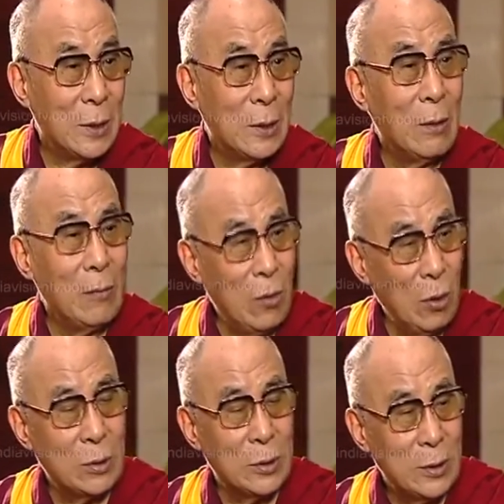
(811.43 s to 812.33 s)
of
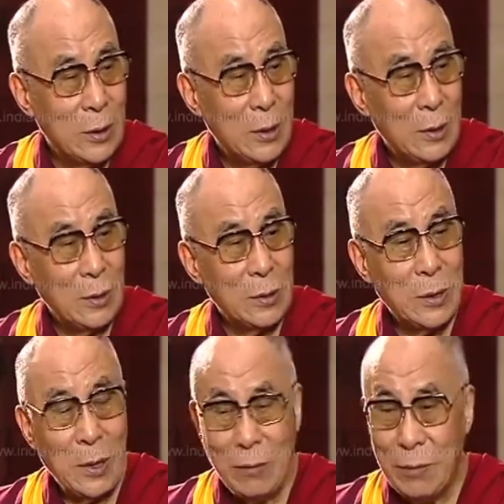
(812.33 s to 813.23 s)
course, you
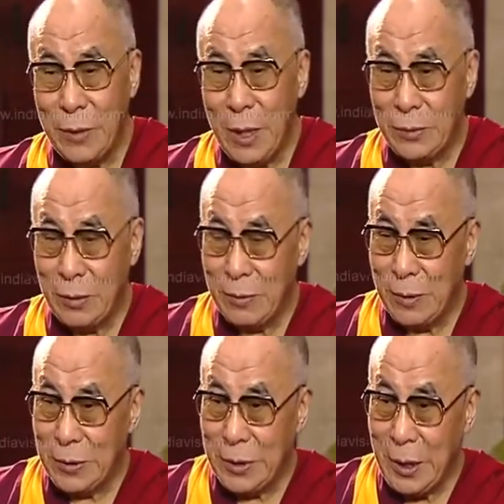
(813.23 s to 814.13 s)
see, out of their sort of
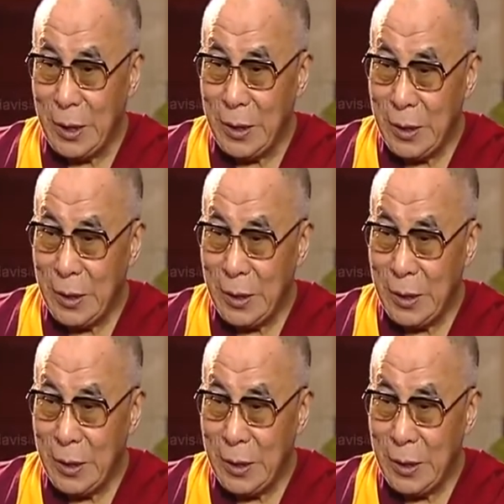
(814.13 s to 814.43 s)
what's the